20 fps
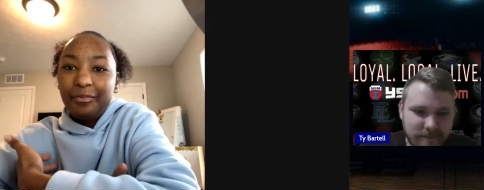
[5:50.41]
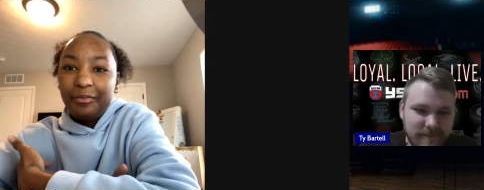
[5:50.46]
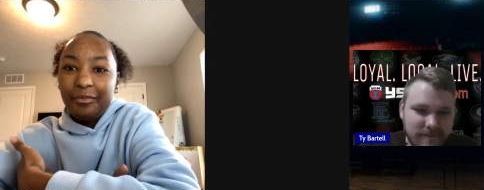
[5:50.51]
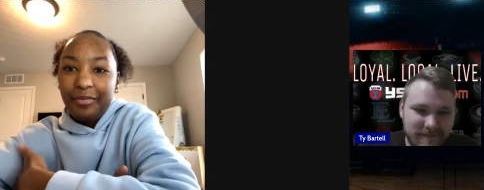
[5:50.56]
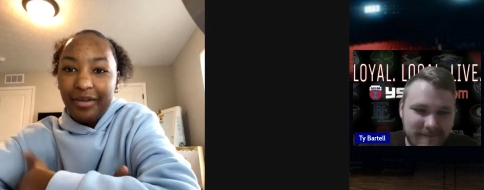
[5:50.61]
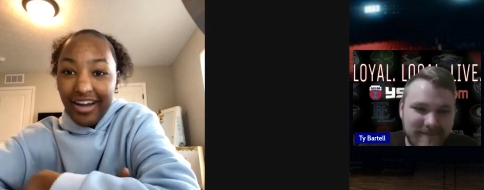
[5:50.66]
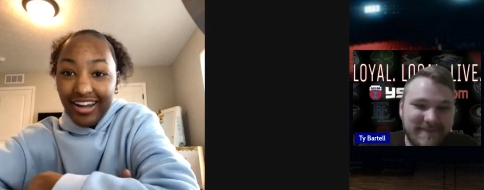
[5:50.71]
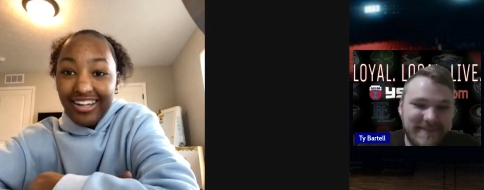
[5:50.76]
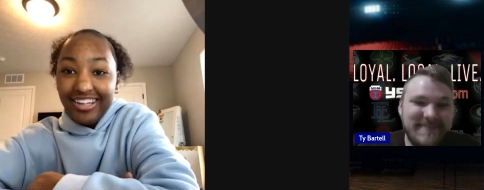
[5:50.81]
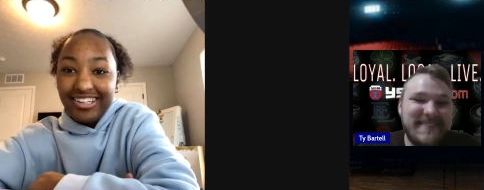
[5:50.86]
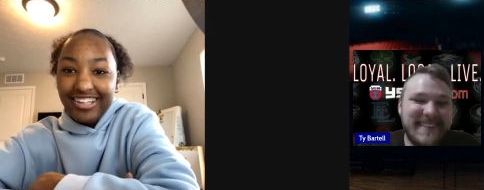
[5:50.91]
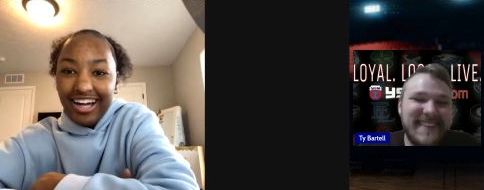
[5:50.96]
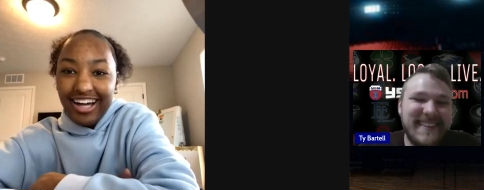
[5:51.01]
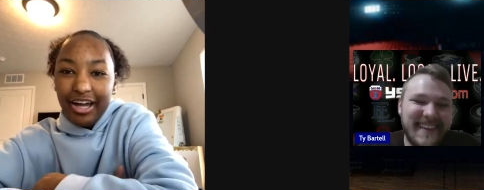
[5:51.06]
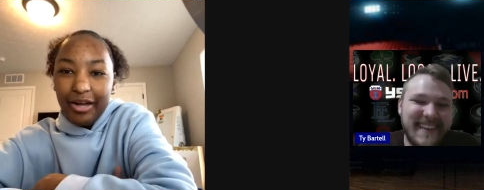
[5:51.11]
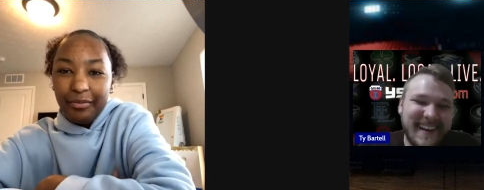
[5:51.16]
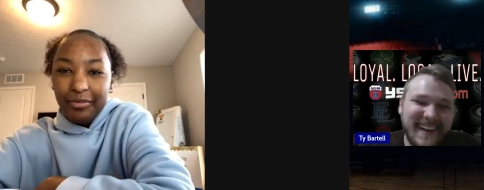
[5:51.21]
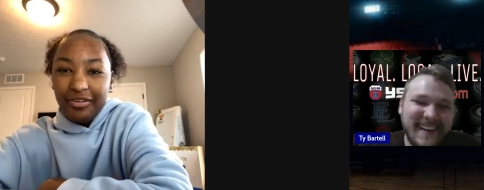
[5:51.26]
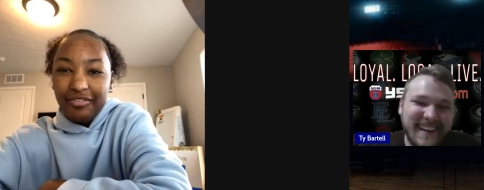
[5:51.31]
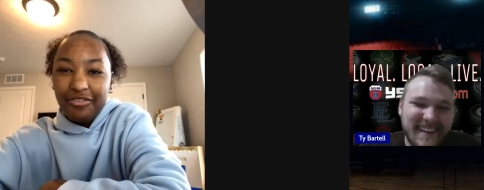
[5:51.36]
Speaker 1: body
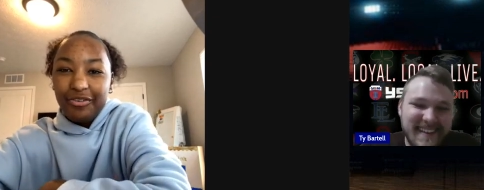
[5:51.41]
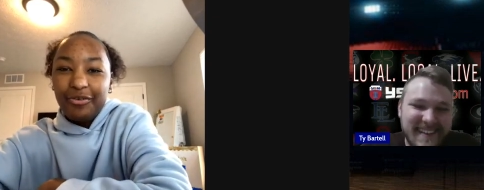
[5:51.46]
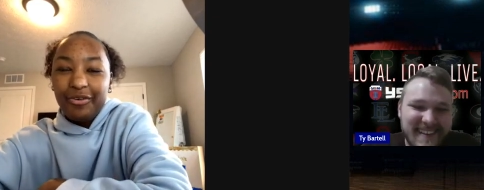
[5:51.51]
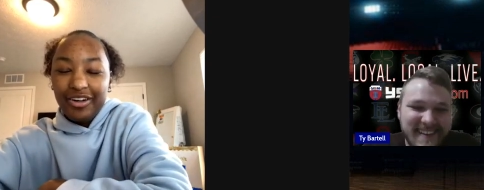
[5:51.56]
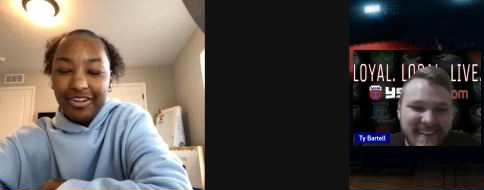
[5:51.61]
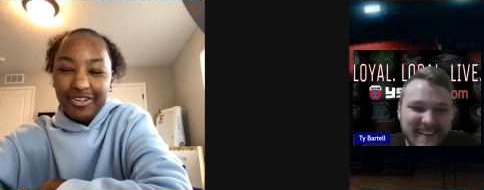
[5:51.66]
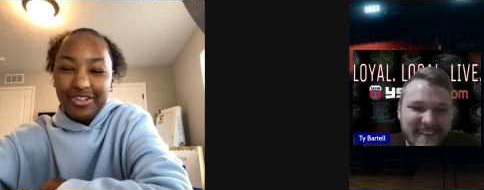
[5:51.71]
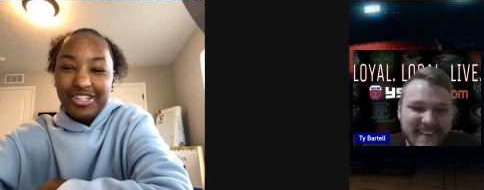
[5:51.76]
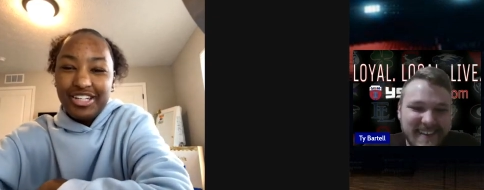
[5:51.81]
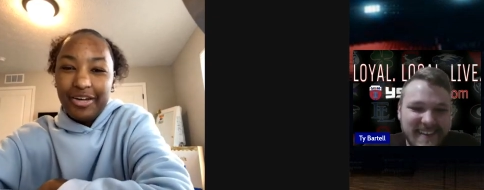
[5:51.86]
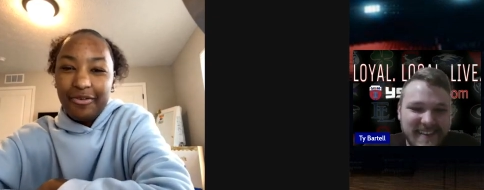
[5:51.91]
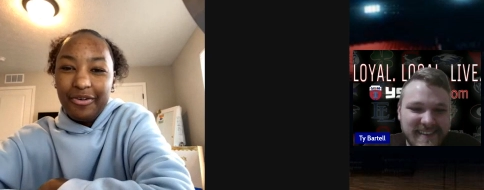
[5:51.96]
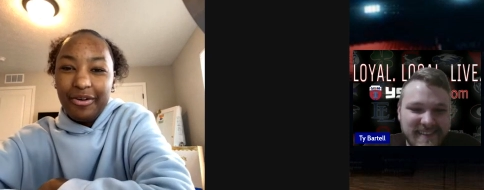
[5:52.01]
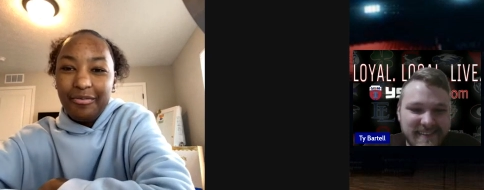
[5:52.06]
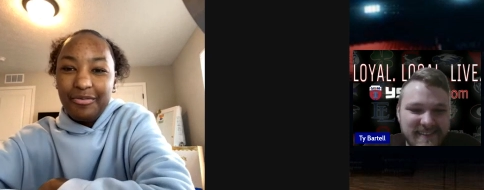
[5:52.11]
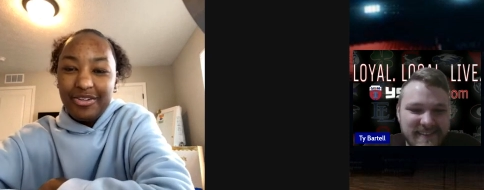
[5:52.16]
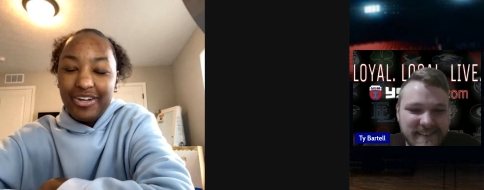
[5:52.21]
type. If you understand what I'm